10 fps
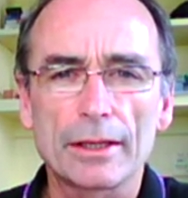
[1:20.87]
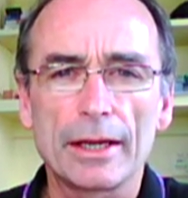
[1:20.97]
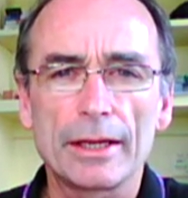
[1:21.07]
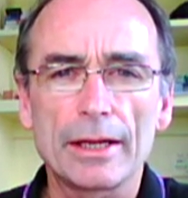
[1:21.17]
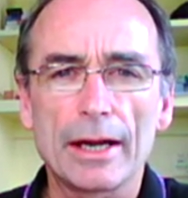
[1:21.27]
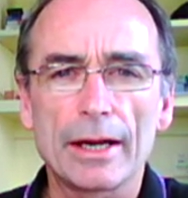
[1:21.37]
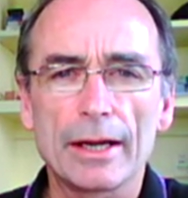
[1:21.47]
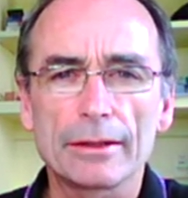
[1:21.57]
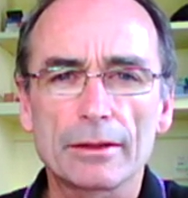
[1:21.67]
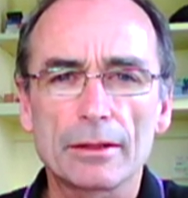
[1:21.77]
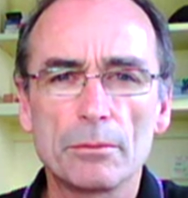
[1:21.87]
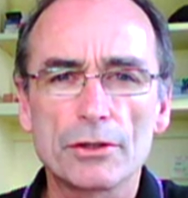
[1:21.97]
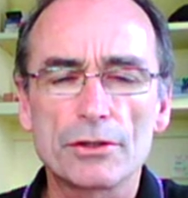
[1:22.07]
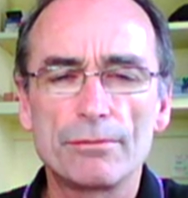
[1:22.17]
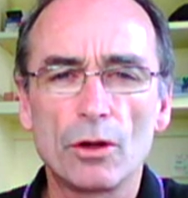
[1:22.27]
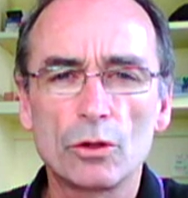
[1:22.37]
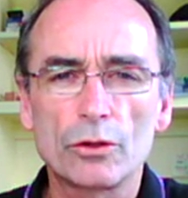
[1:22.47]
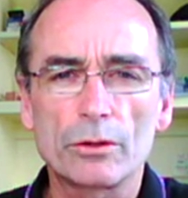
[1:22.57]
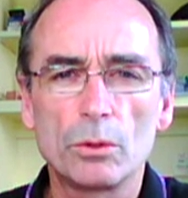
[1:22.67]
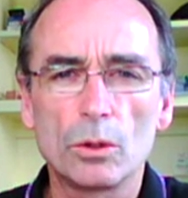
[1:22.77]
They are the most
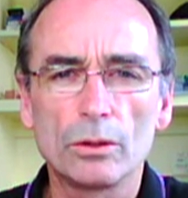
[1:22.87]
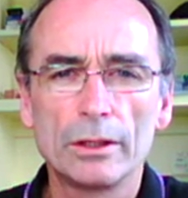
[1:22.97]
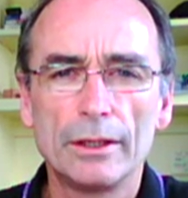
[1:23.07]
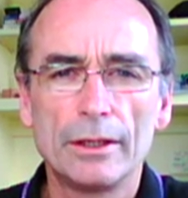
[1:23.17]
vulnerable